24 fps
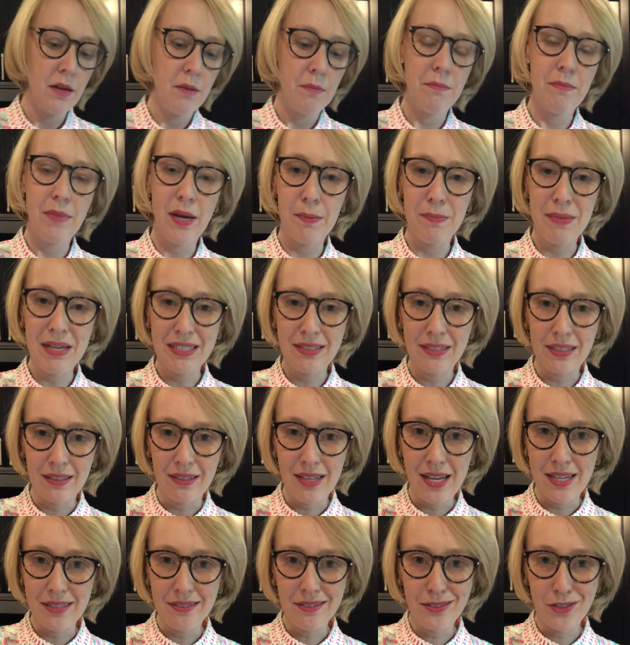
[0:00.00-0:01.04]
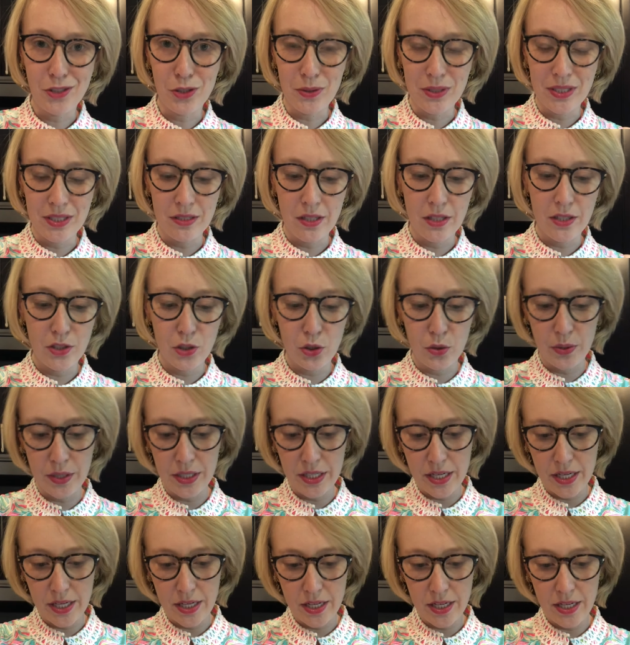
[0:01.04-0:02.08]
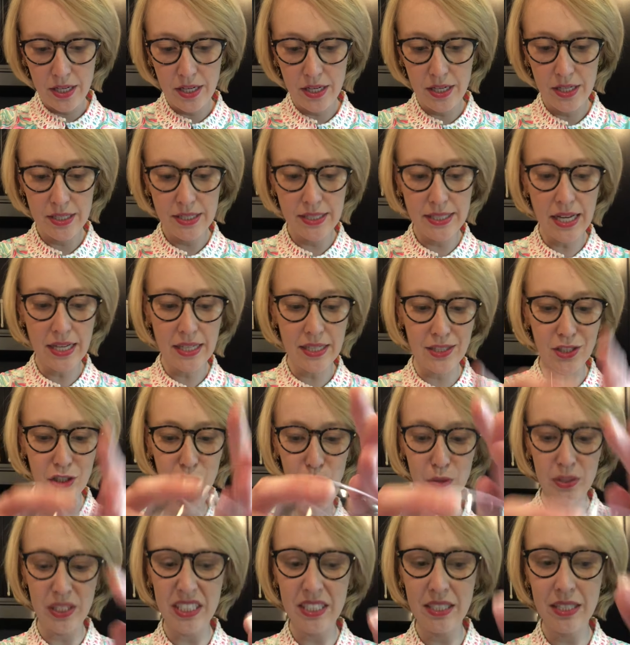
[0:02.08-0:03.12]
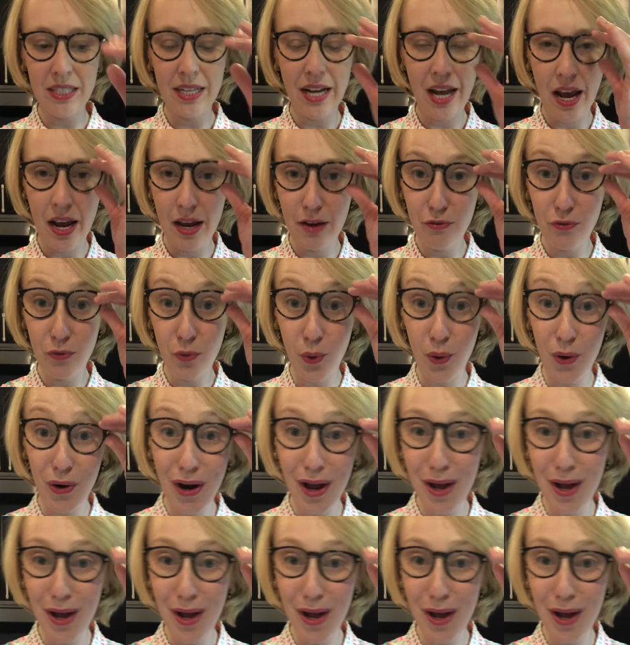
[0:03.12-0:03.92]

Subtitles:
My mixing glass is doing a second duty today for